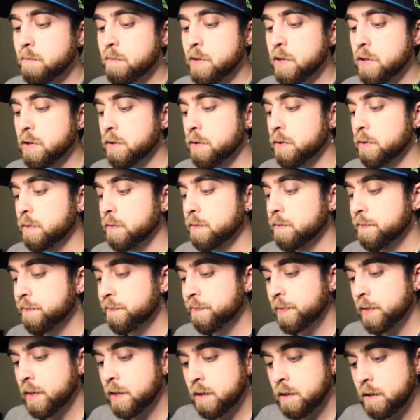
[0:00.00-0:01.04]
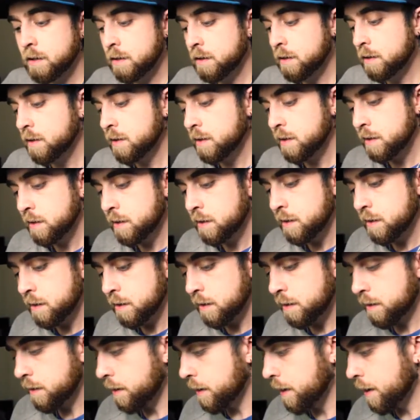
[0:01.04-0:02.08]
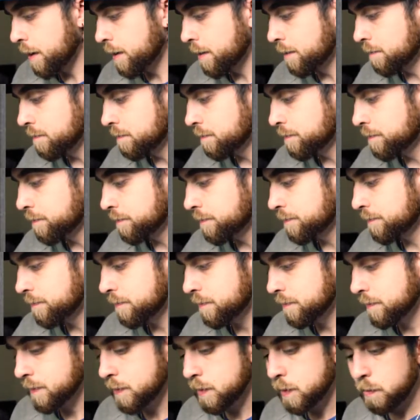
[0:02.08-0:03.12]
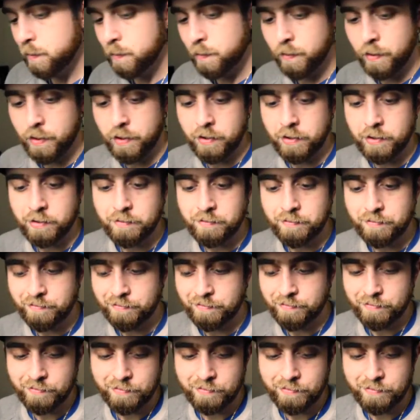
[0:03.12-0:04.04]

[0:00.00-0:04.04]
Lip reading: a Mew. All right, well,